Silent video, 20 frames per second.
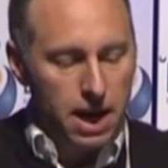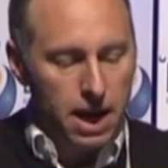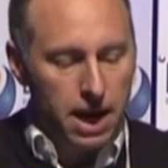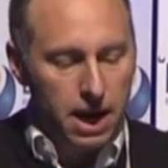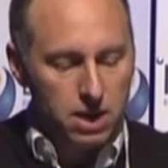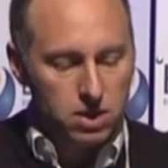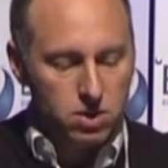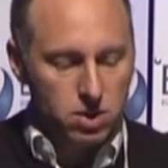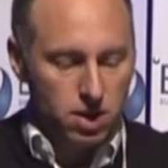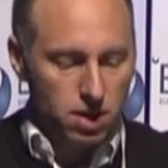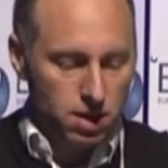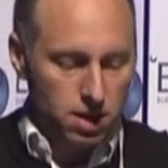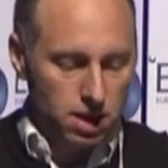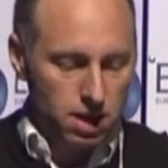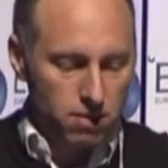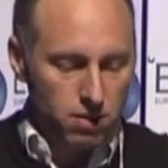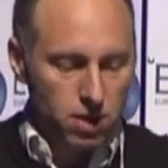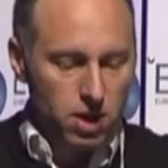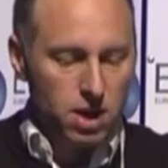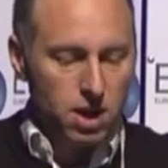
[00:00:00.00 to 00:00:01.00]
and
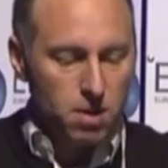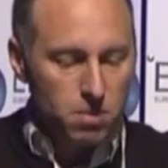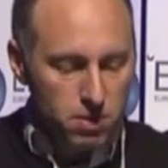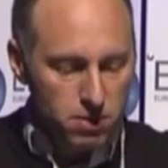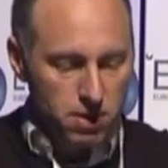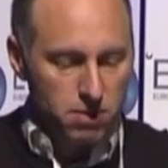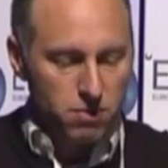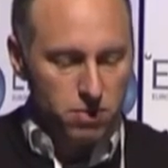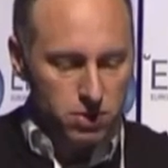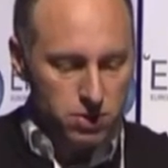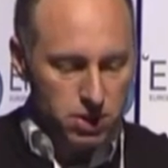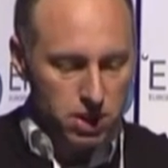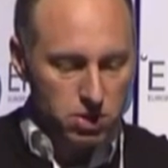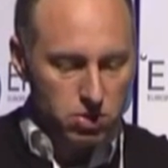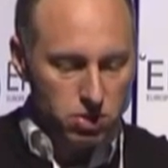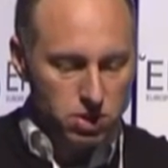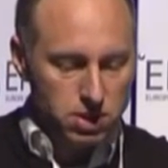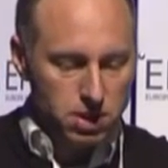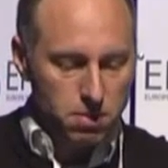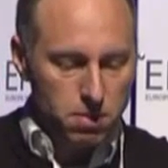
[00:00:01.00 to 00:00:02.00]
giving a number of different
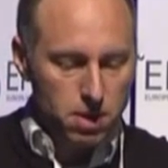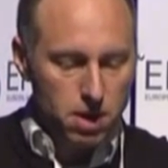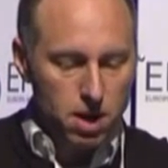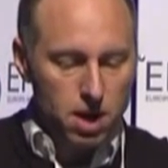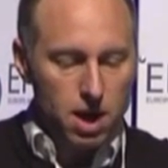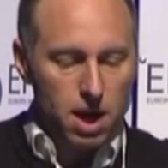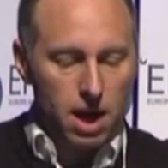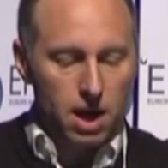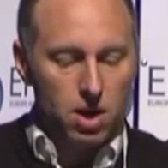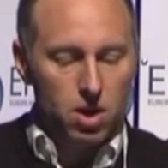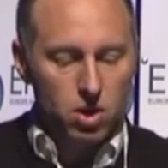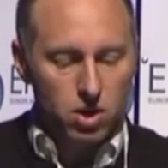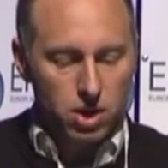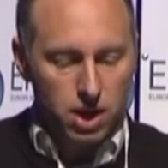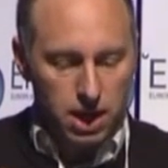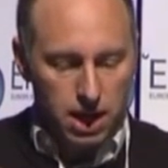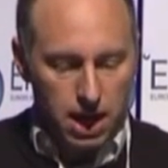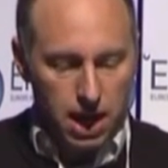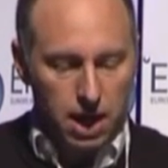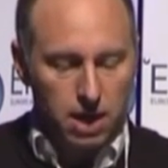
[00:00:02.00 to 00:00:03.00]
sensory stimuli and
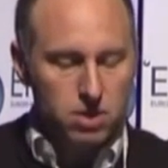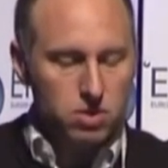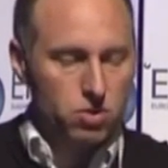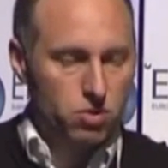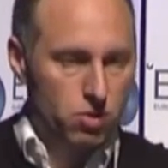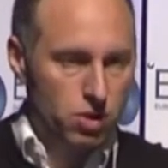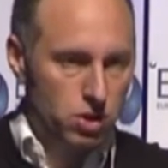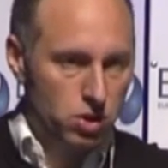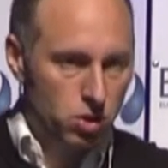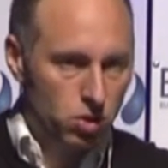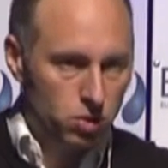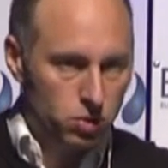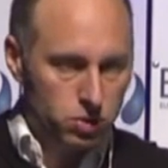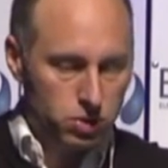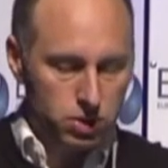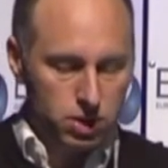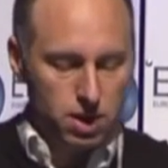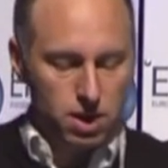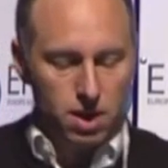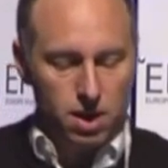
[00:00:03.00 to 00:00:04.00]
looking at
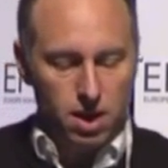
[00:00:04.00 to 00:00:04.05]
thresholds